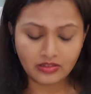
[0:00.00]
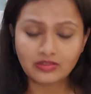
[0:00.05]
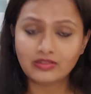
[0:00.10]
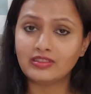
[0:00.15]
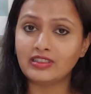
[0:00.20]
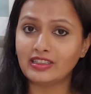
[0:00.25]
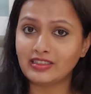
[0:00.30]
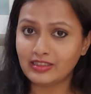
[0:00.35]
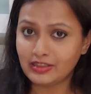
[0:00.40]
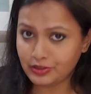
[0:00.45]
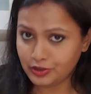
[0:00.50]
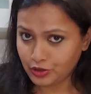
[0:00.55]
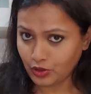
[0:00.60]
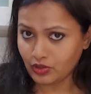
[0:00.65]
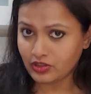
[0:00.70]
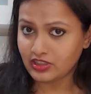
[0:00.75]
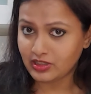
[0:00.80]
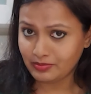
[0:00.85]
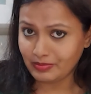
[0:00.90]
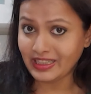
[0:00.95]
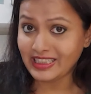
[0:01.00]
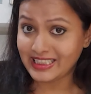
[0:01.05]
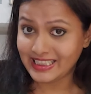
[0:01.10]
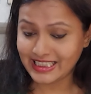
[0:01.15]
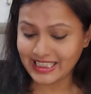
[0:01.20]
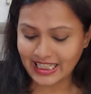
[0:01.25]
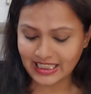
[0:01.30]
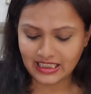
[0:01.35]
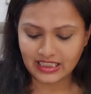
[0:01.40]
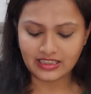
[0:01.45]
then the chocolate might
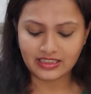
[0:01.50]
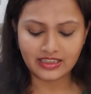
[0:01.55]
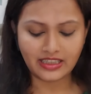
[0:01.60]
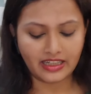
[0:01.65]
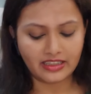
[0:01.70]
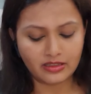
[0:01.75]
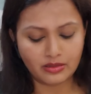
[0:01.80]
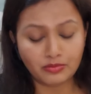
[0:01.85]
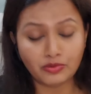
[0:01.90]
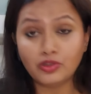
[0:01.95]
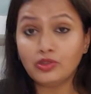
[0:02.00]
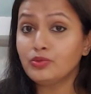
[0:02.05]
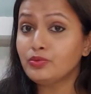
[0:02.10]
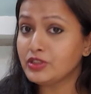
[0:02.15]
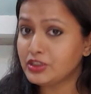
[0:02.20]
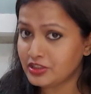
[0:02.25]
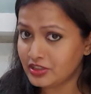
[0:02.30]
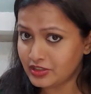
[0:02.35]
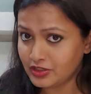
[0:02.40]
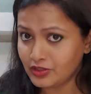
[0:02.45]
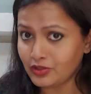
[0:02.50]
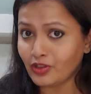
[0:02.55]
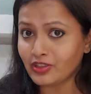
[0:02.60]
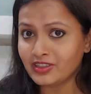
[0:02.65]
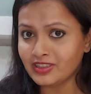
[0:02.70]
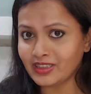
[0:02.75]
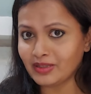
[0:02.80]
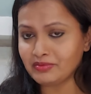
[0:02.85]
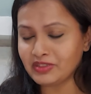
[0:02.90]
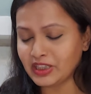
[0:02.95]
set inside the mold, which is not
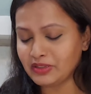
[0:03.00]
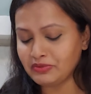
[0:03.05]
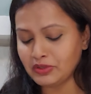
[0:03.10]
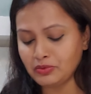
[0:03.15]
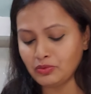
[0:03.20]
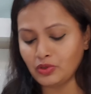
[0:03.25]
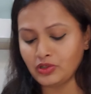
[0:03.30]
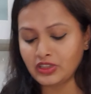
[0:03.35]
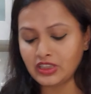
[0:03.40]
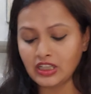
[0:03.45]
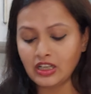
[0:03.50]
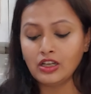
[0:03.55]
something we want.